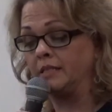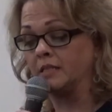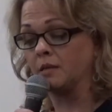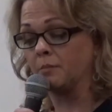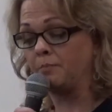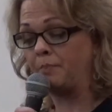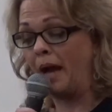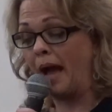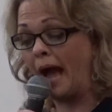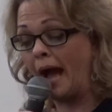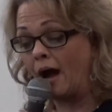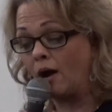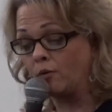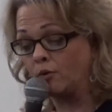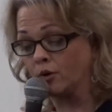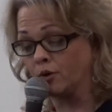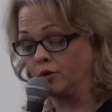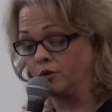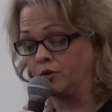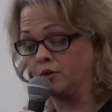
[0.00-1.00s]
to
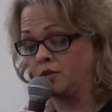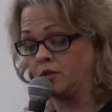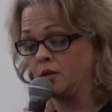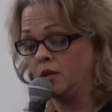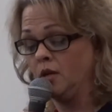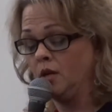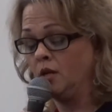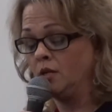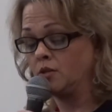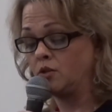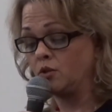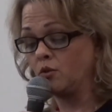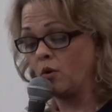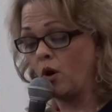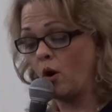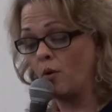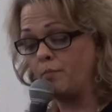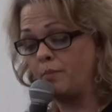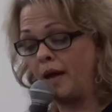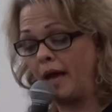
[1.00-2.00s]
powers,
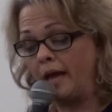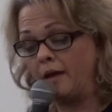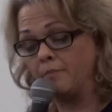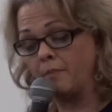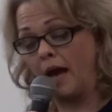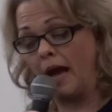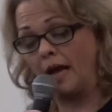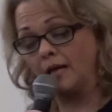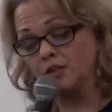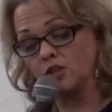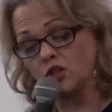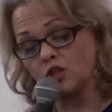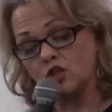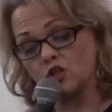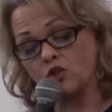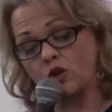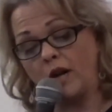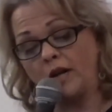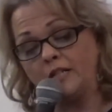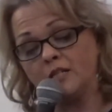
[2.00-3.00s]
to obey
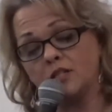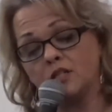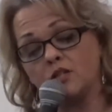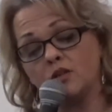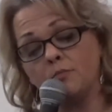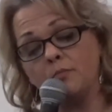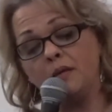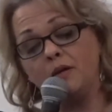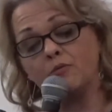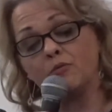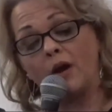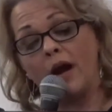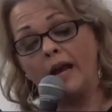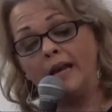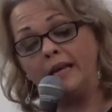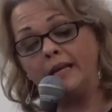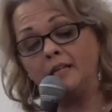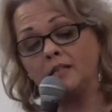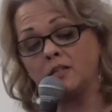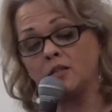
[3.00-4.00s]
magistrates, to be
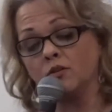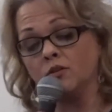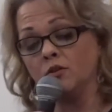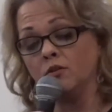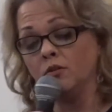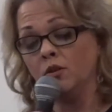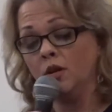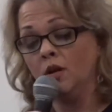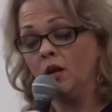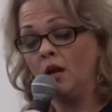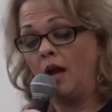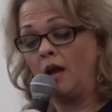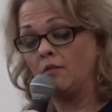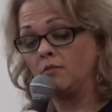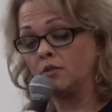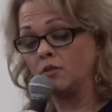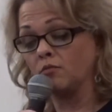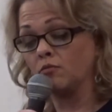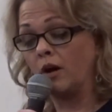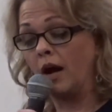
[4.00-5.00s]
ready to
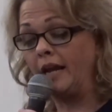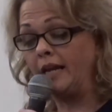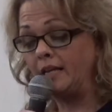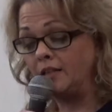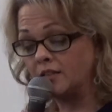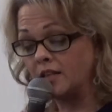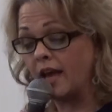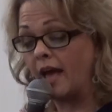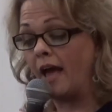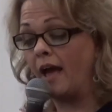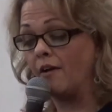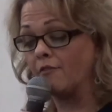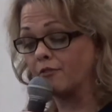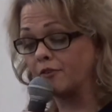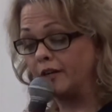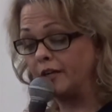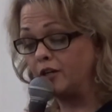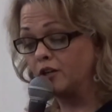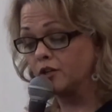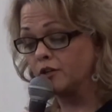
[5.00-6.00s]

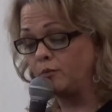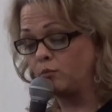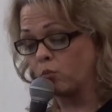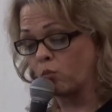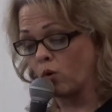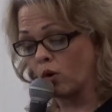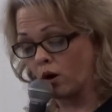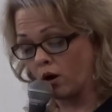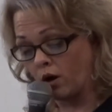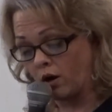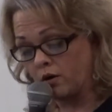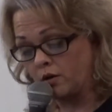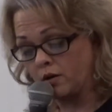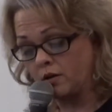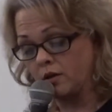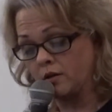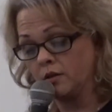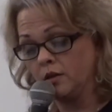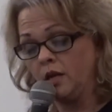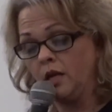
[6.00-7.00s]
every good
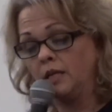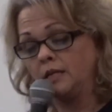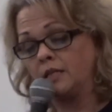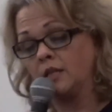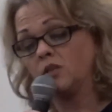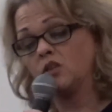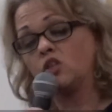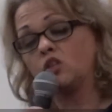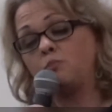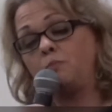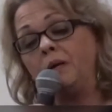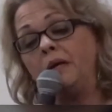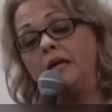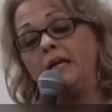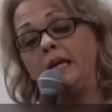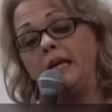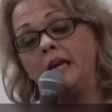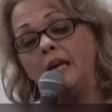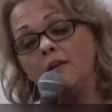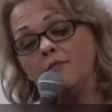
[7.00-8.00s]
work, to
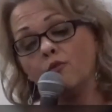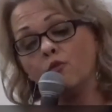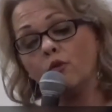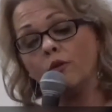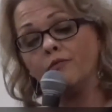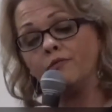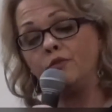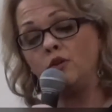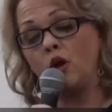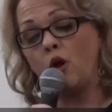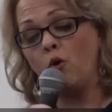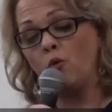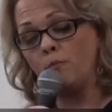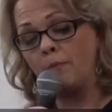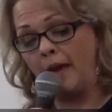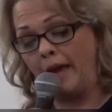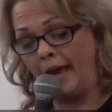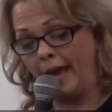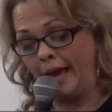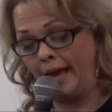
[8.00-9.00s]
speak evil of no
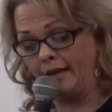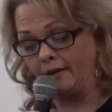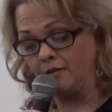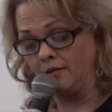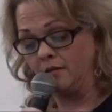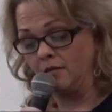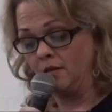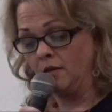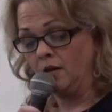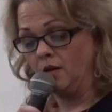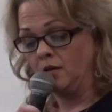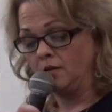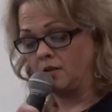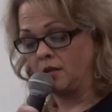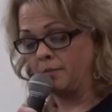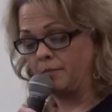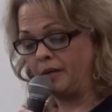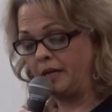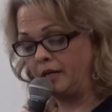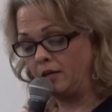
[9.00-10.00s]
man,
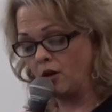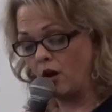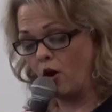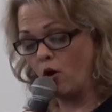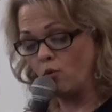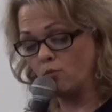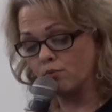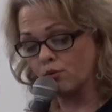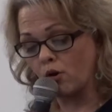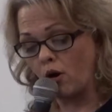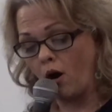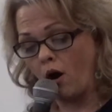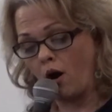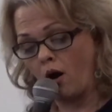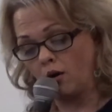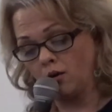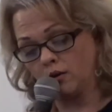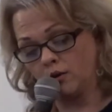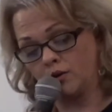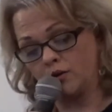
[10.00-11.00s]
to be no
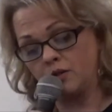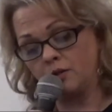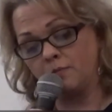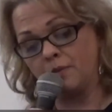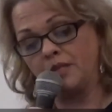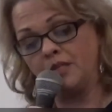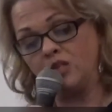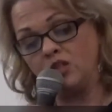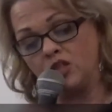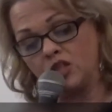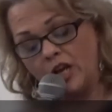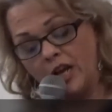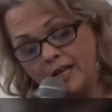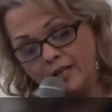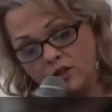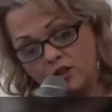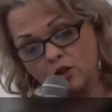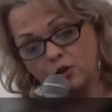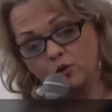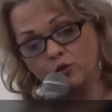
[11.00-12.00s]
brawlers, but
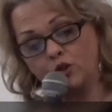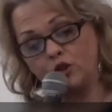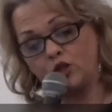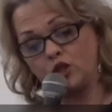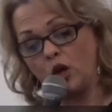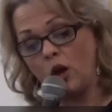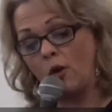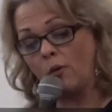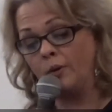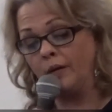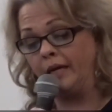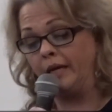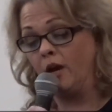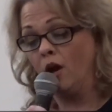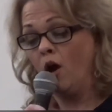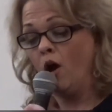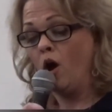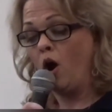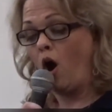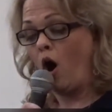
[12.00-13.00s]
gentle, showing
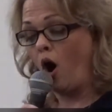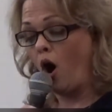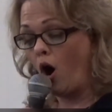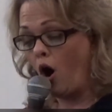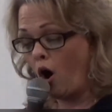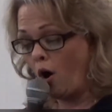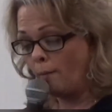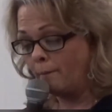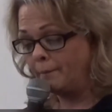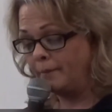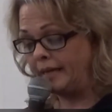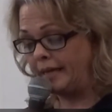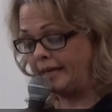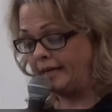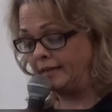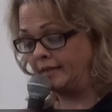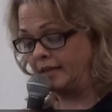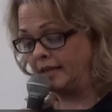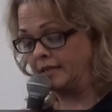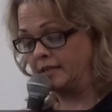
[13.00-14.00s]
all
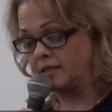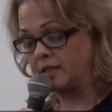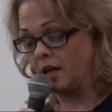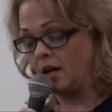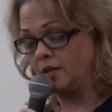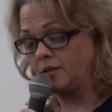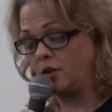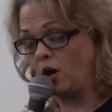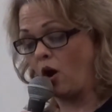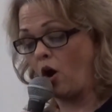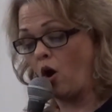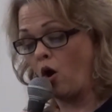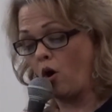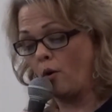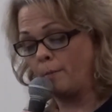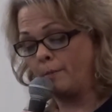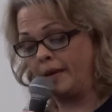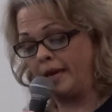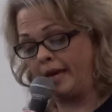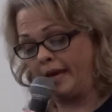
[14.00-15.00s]
meekness unto
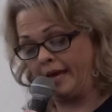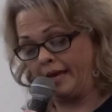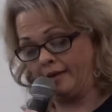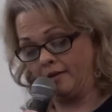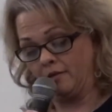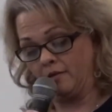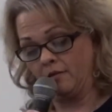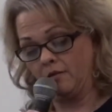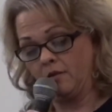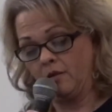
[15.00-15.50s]
all men.